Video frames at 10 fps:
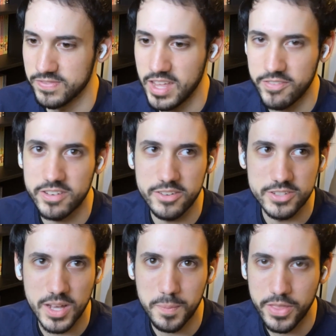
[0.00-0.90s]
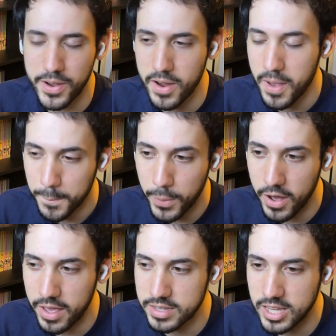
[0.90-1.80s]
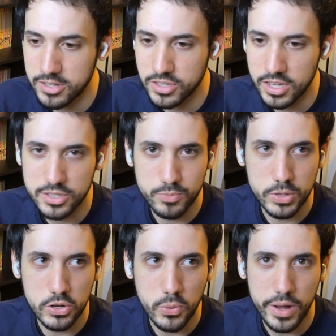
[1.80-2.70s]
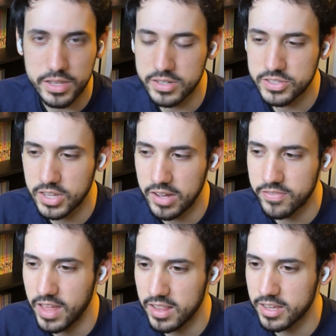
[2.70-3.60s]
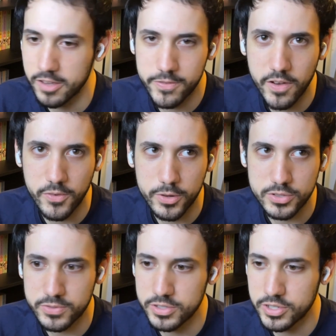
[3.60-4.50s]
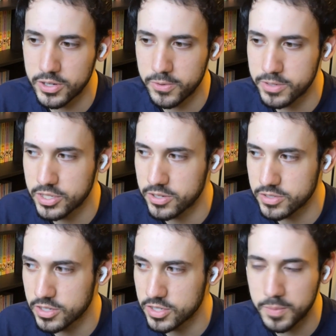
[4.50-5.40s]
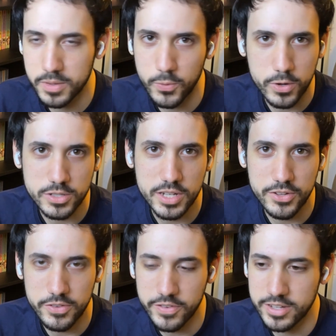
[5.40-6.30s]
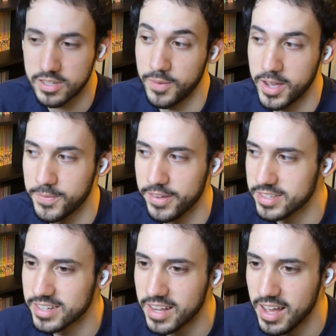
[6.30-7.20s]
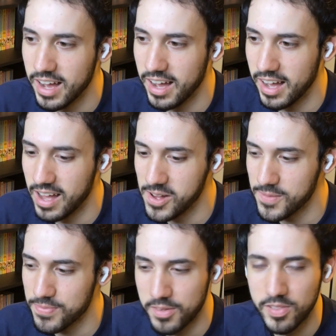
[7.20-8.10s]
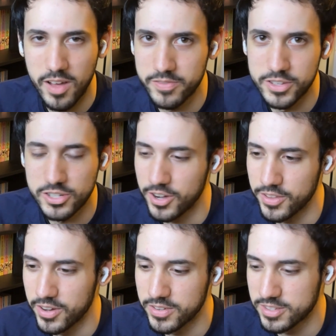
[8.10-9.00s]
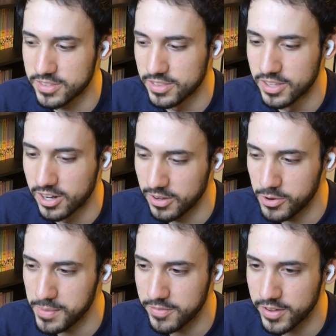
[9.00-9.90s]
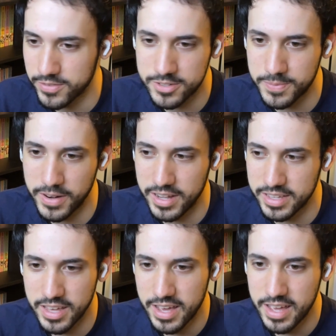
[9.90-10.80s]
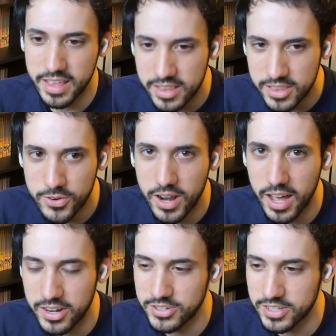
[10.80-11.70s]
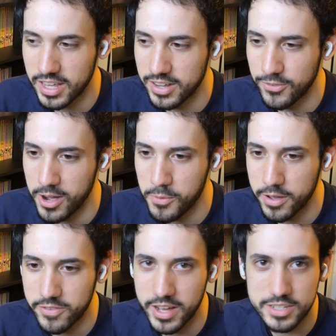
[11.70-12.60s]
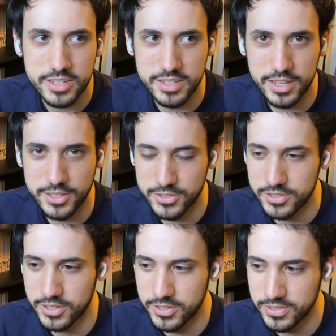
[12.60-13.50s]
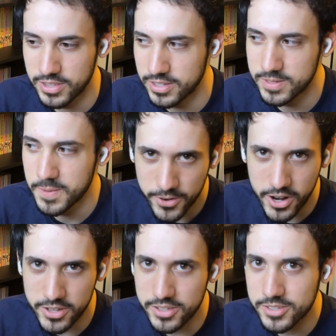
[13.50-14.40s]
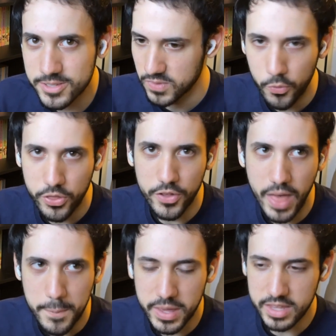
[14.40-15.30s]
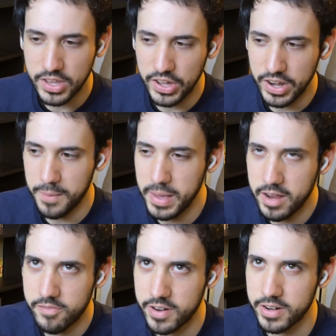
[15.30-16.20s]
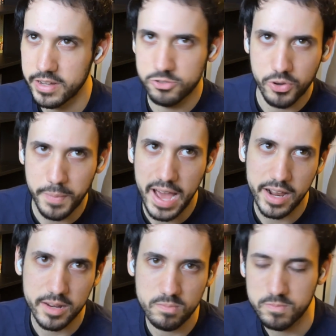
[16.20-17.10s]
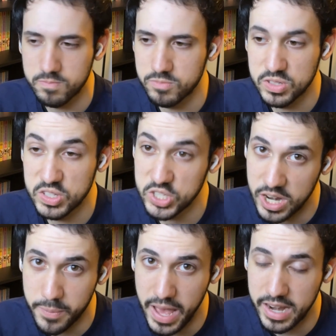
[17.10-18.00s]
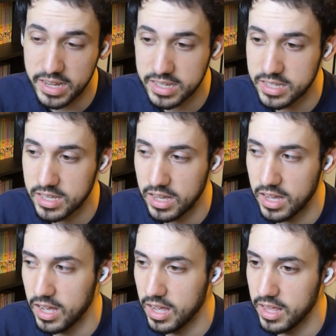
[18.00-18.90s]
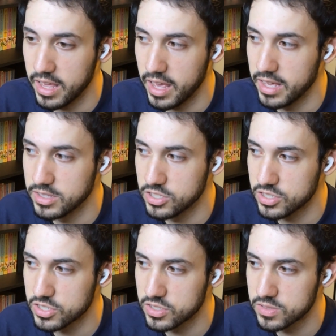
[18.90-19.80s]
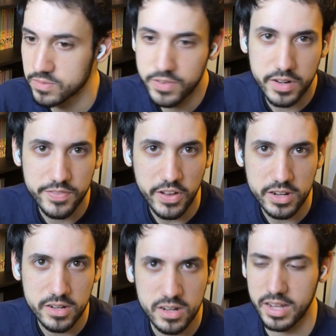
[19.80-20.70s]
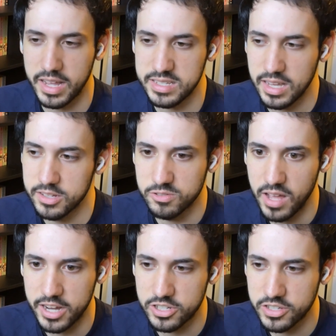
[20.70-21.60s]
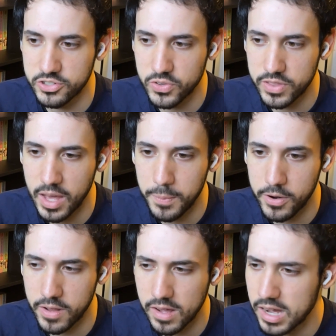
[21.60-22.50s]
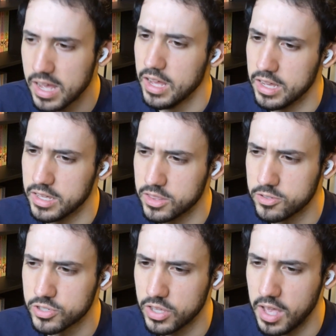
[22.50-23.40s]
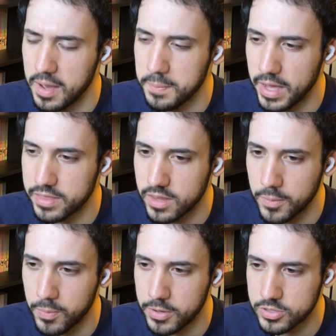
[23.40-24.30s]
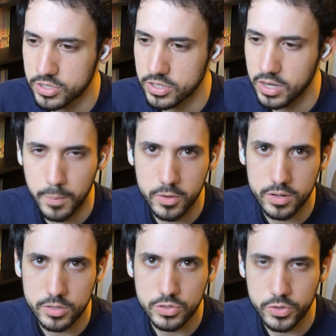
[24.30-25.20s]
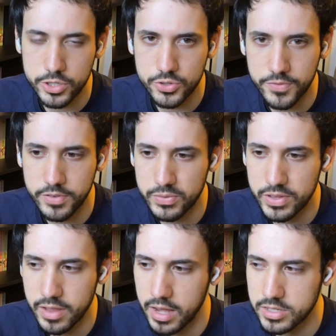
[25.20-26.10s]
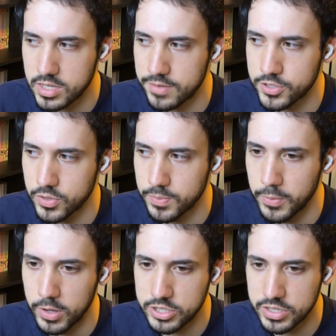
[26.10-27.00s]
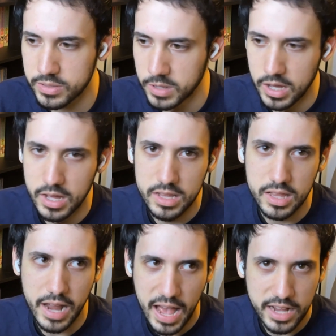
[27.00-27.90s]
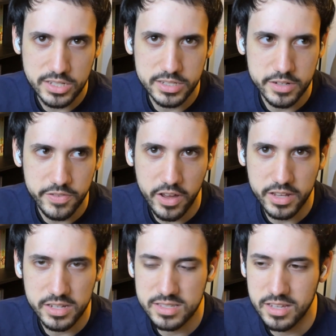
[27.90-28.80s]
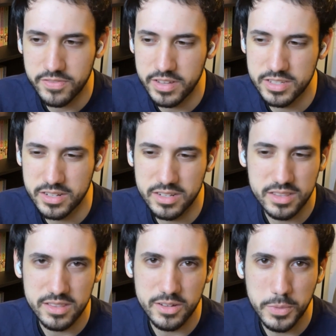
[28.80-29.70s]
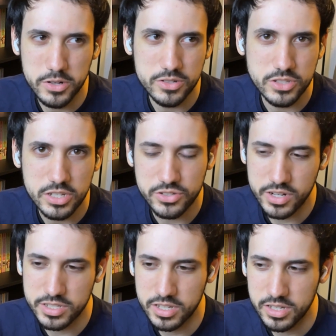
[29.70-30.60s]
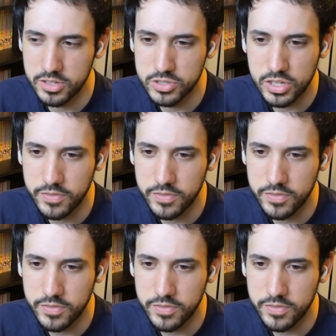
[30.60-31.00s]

definitely was up there. But it sounds like some good quality stuff. Not like if you've ever watched ReZero's got some of the worst sound effects, in my opinion. Love the show, though. It's literally one of my favorites, but I do not understand why White Fox continues to use these. Regardless, with all that being done, it made it very dramatic, cinematic, and just very fun, I guess. I actually enjoyed that part a lot. And usually I'm not the type of person, I'm more story-driven with a lot of stuff, so me watching a lot of action and fighting and stuff isn't the most interesting usually